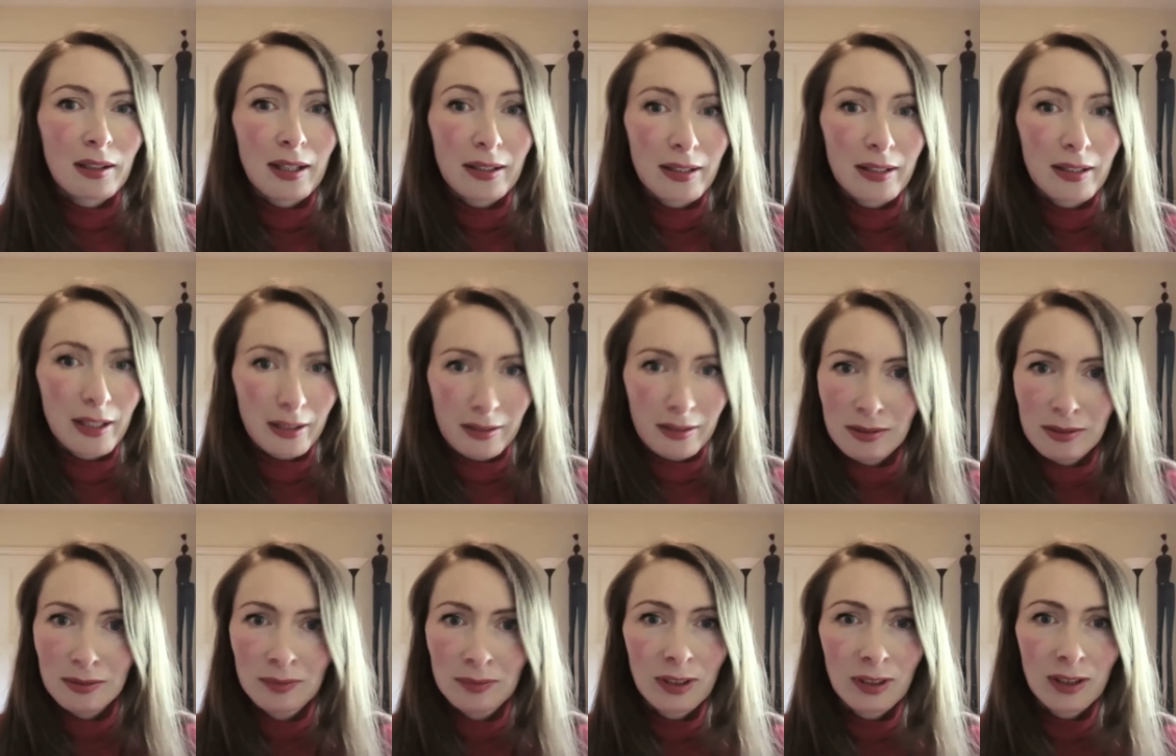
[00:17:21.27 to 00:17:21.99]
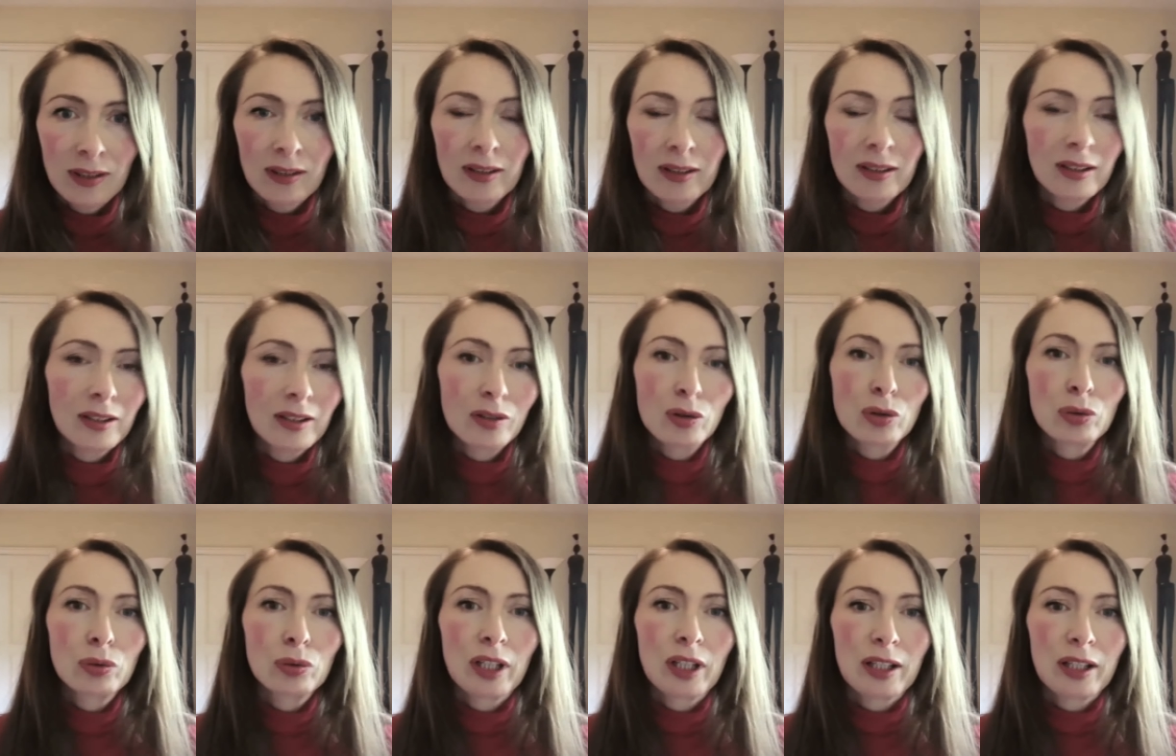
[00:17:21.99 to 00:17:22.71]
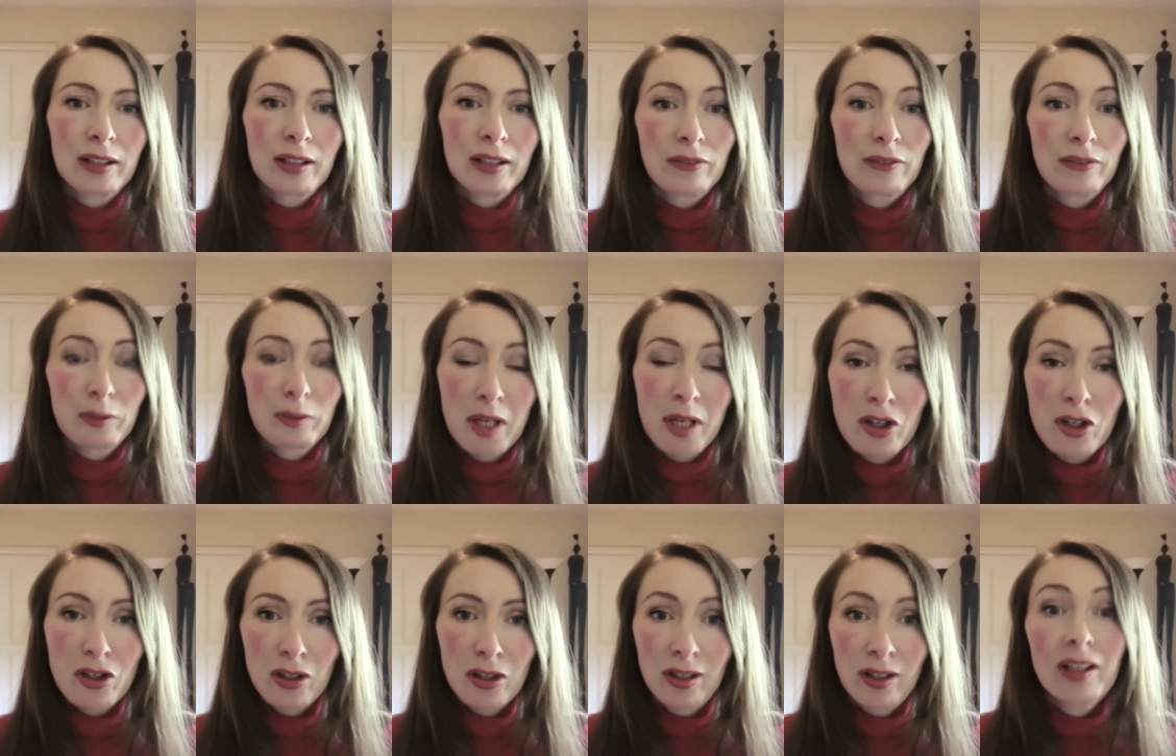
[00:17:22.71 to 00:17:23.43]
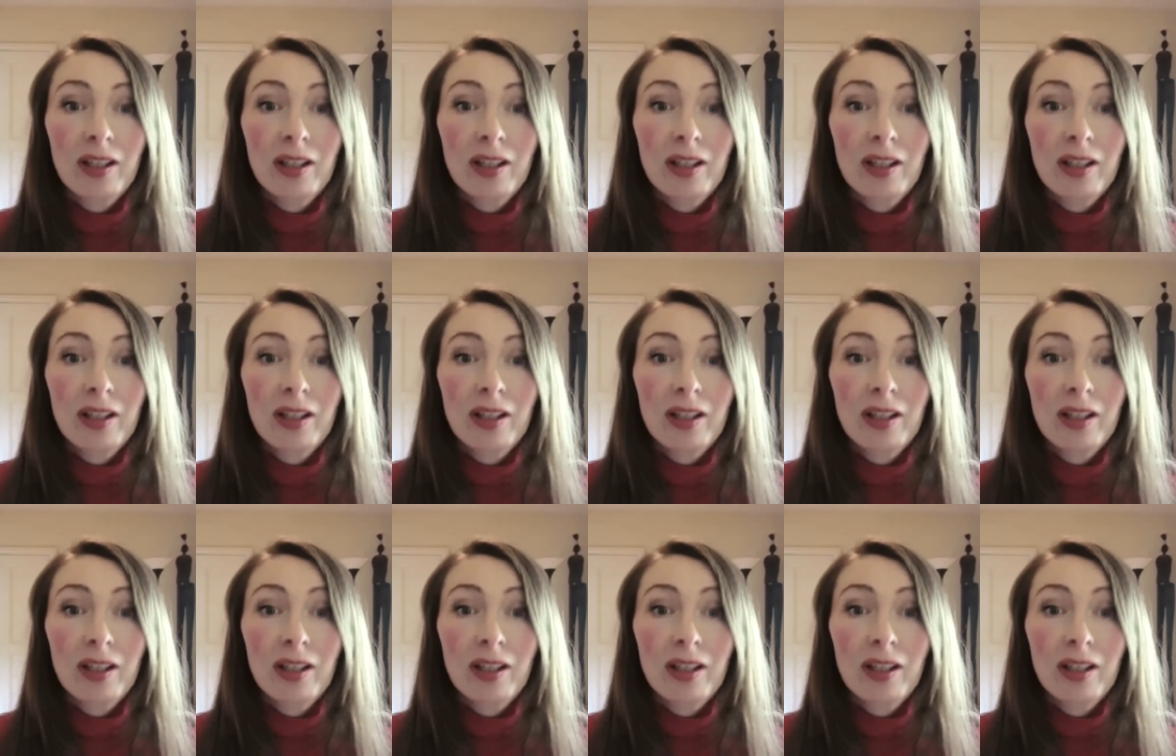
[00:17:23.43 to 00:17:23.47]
connect and to get information.